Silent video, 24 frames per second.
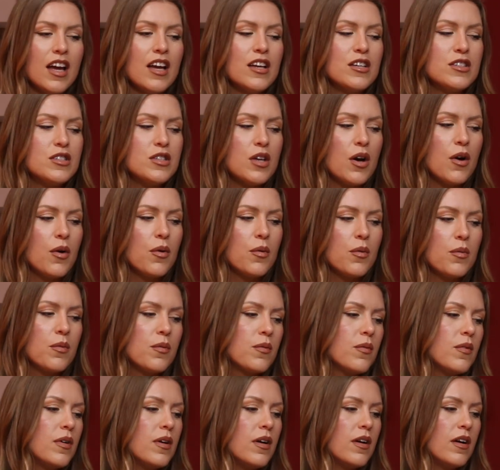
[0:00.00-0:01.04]
So
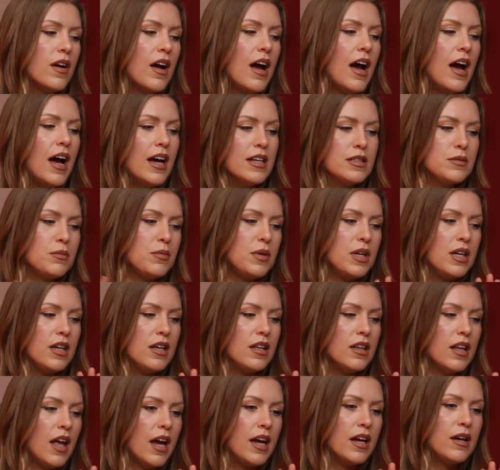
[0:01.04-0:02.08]
as
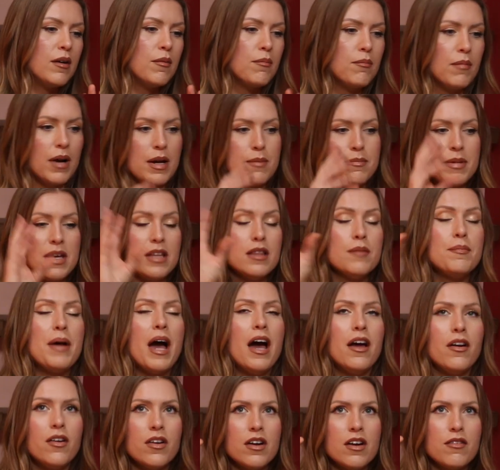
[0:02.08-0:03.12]
we like might be in the
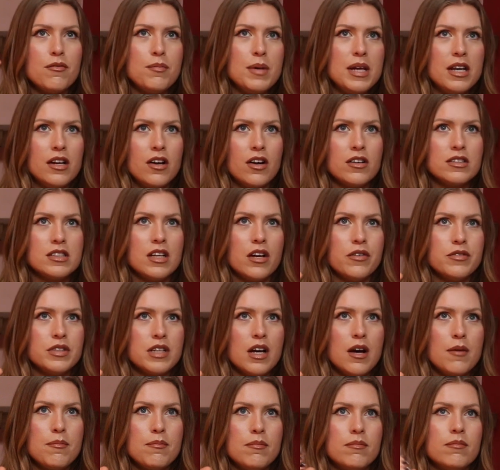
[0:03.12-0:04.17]
pattern of beating ourselves
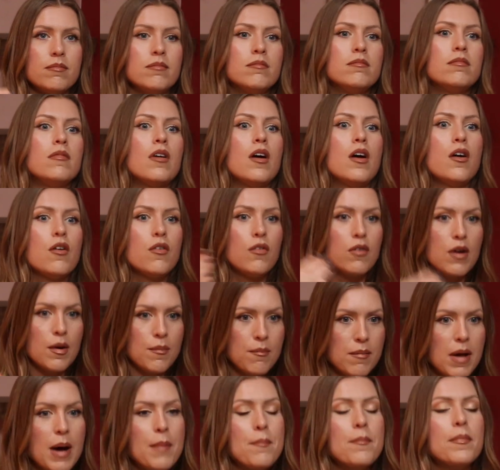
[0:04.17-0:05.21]
up,
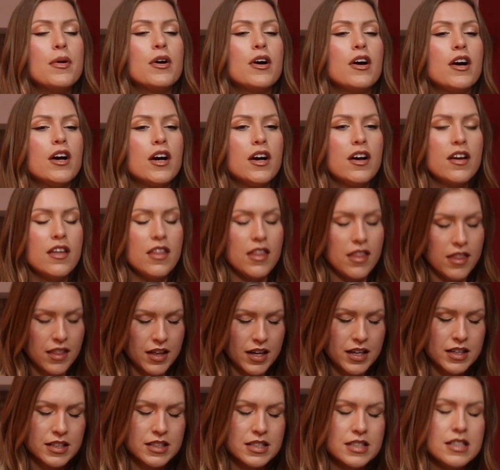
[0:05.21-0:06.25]
remember
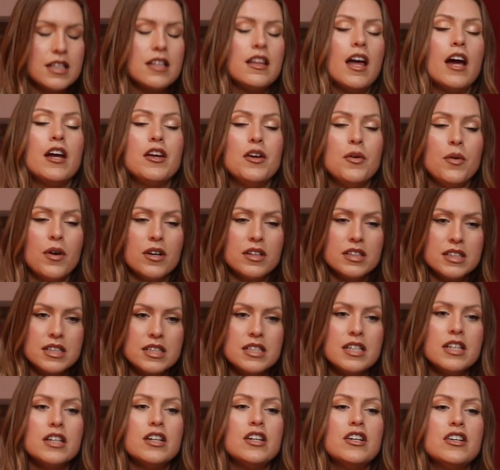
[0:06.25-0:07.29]
this, that you are
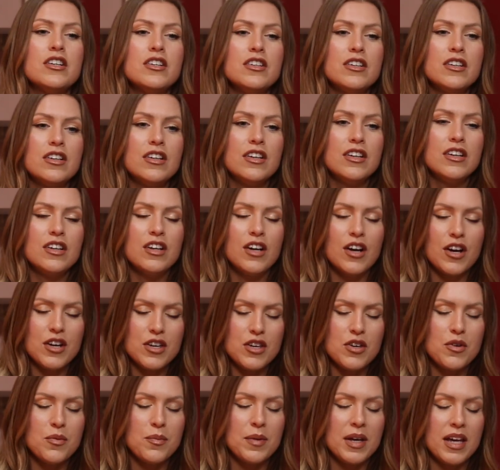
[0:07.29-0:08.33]
still a
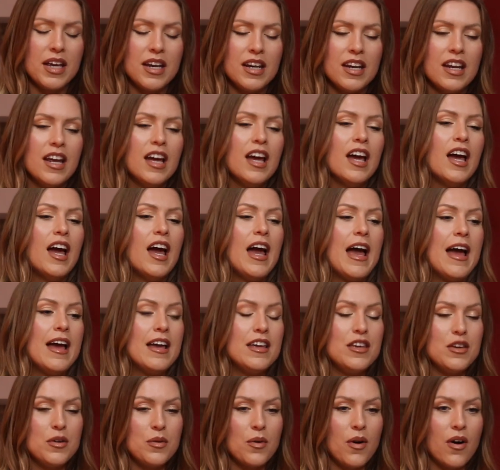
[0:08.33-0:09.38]
human,
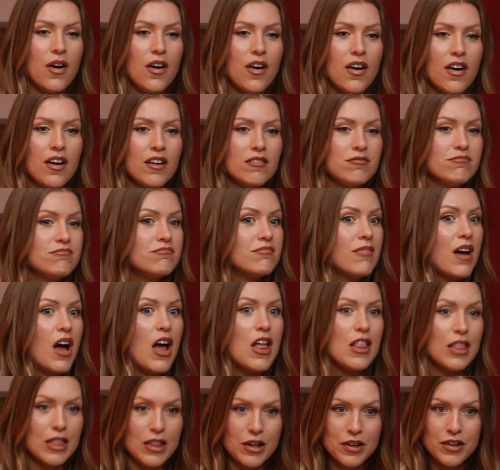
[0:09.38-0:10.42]
you are
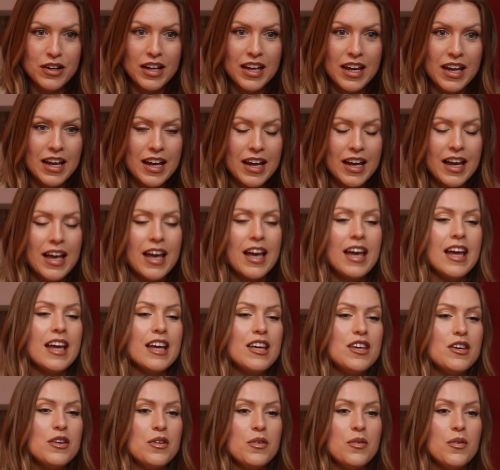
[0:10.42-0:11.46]
learning,
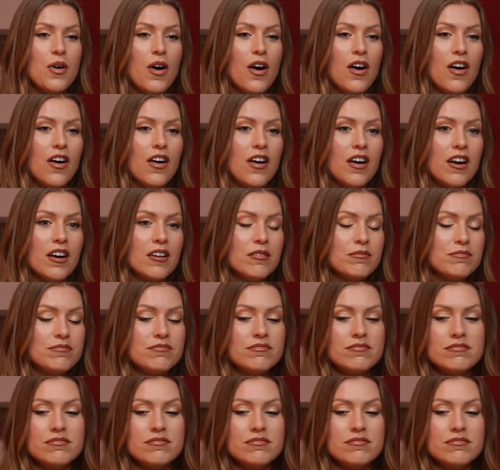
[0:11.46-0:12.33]
you are